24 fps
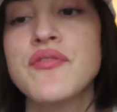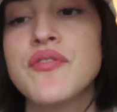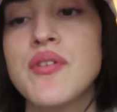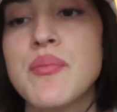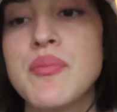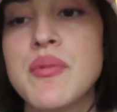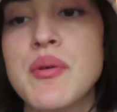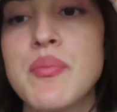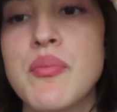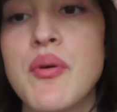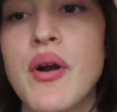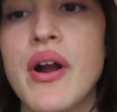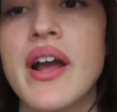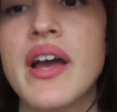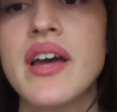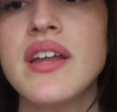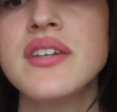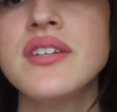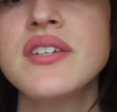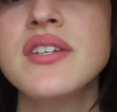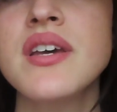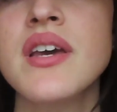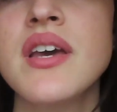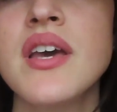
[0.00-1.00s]
from the
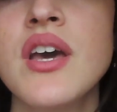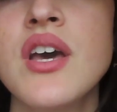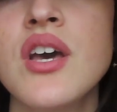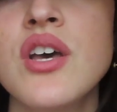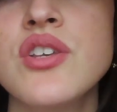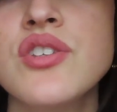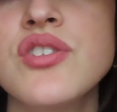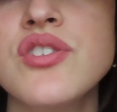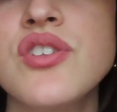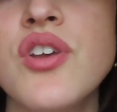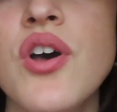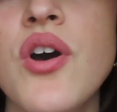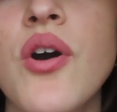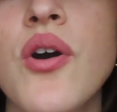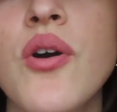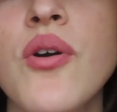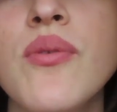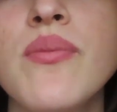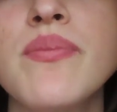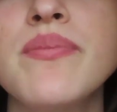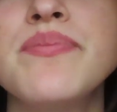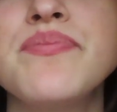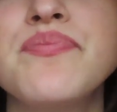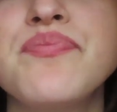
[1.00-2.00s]
brand.
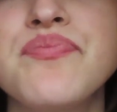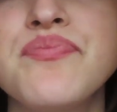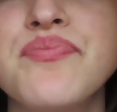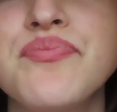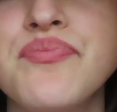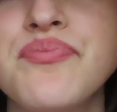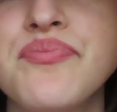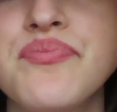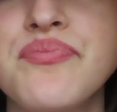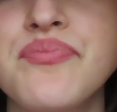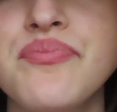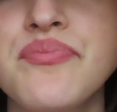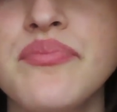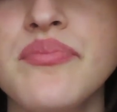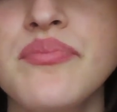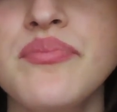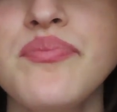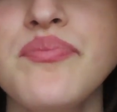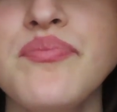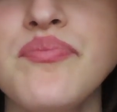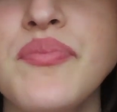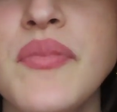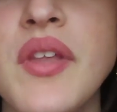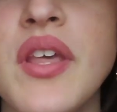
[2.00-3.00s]
So
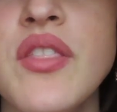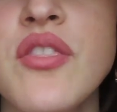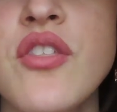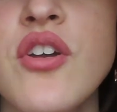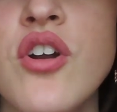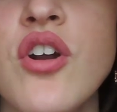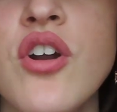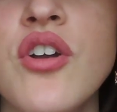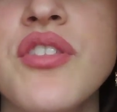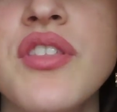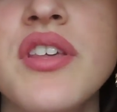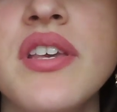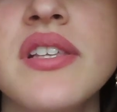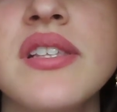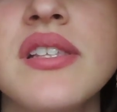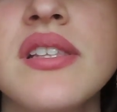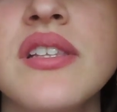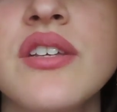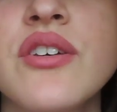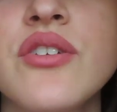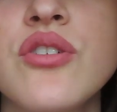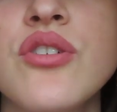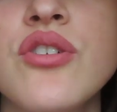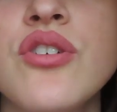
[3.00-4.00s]
there are these
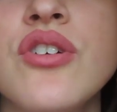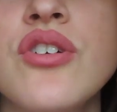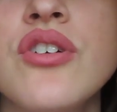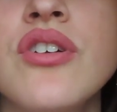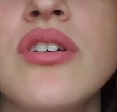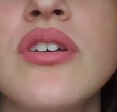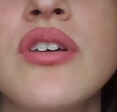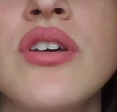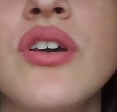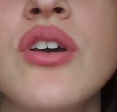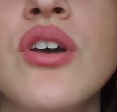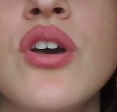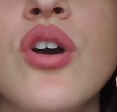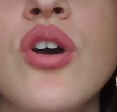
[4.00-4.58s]
little